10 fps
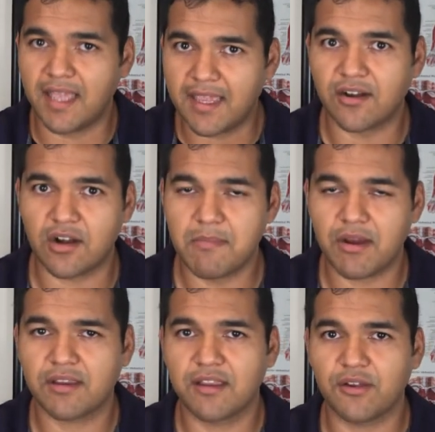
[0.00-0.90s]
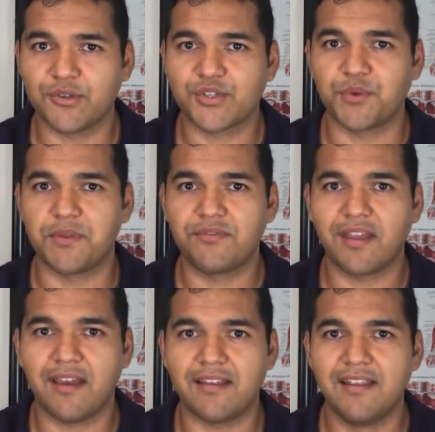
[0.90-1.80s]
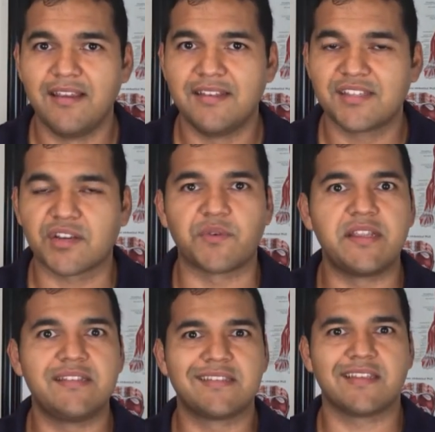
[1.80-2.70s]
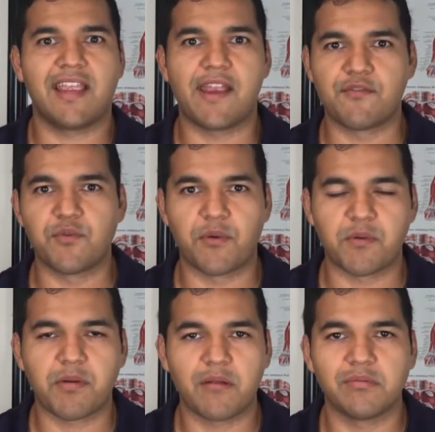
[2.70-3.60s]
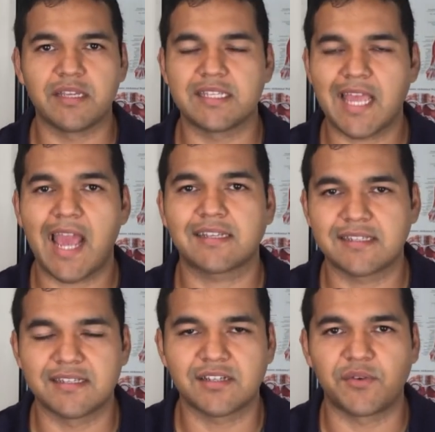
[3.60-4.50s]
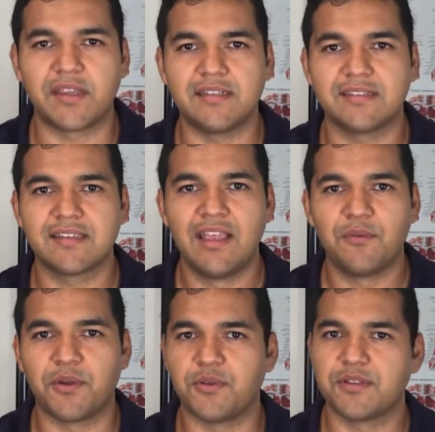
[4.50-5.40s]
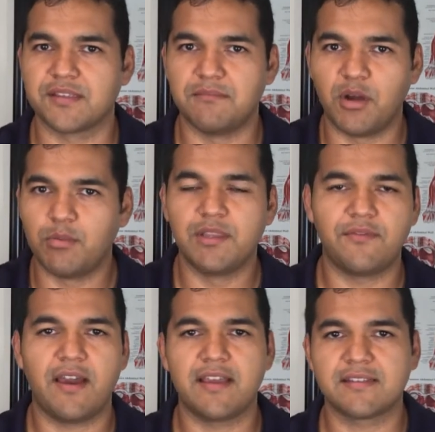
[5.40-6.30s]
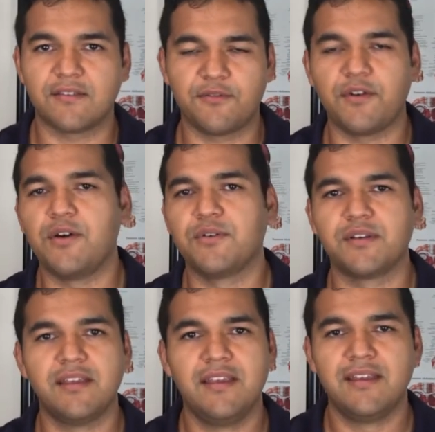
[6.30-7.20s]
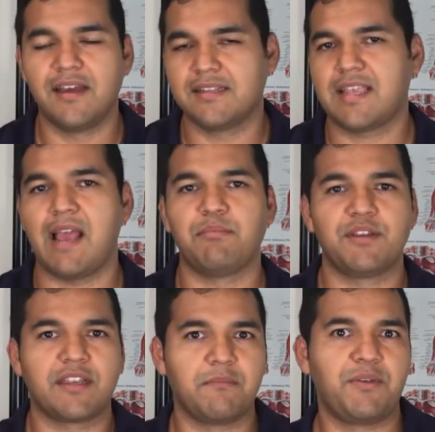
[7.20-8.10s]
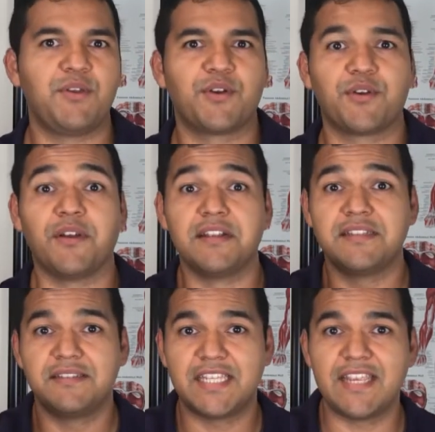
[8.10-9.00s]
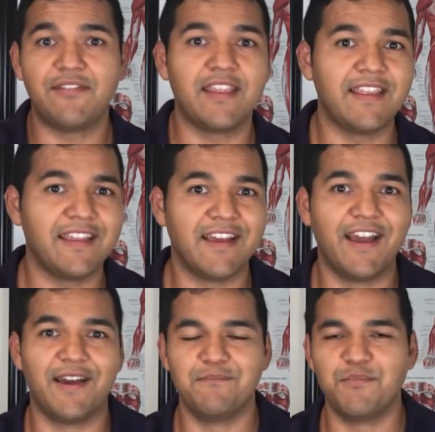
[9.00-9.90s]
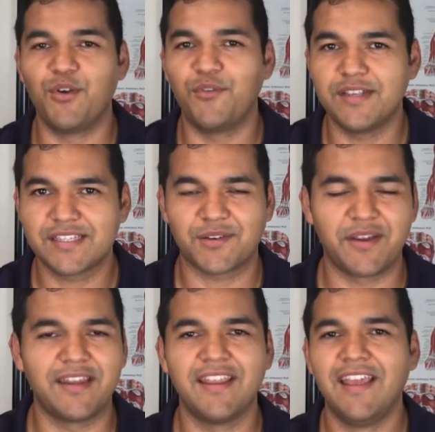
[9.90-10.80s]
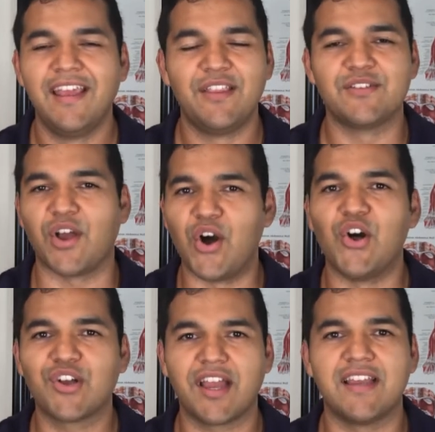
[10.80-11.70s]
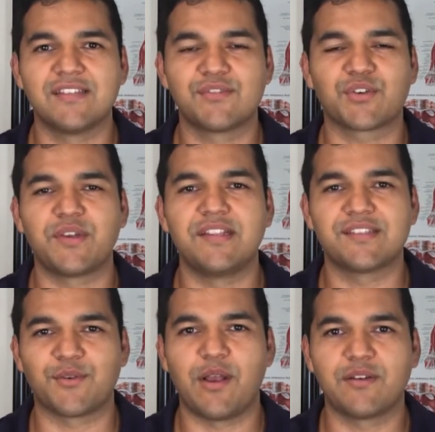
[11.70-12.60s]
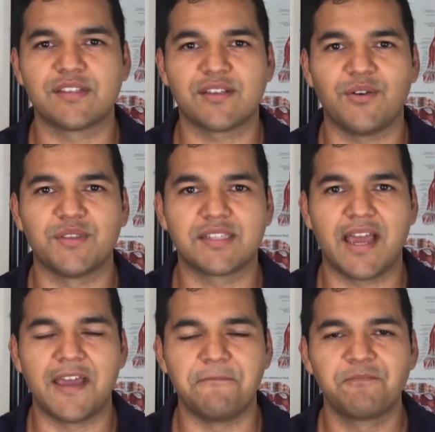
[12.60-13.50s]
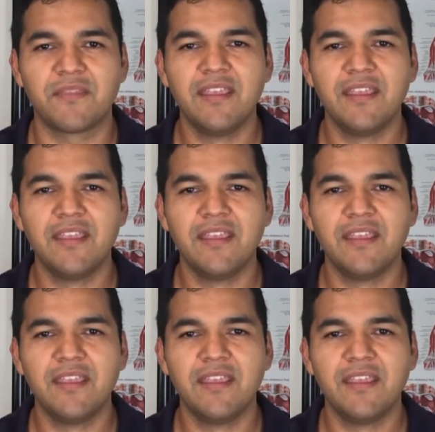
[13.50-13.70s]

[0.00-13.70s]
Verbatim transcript: Today, in our American culture, we've got screens everywhere. We're probably attached to screens, whether it's a mobile device, a phone, a tablet, a computer, a TV, a movie screen. There's all kinds of screens around us all the time.